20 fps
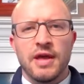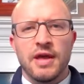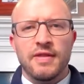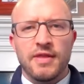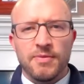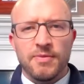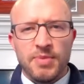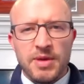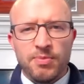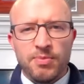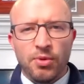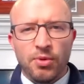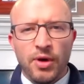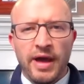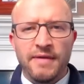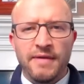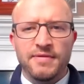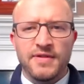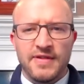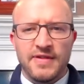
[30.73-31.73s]
The people
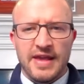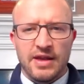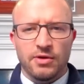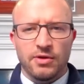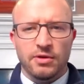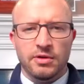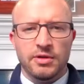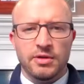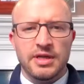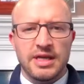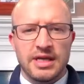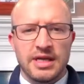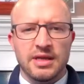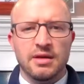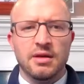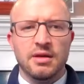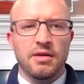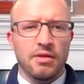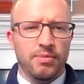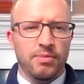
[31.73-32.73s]
have settled
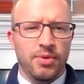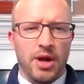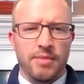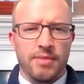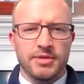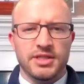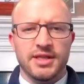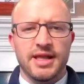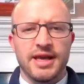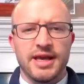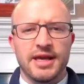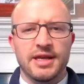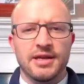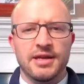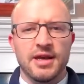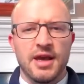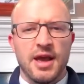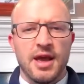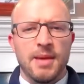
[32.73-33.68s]
in the Promised Land,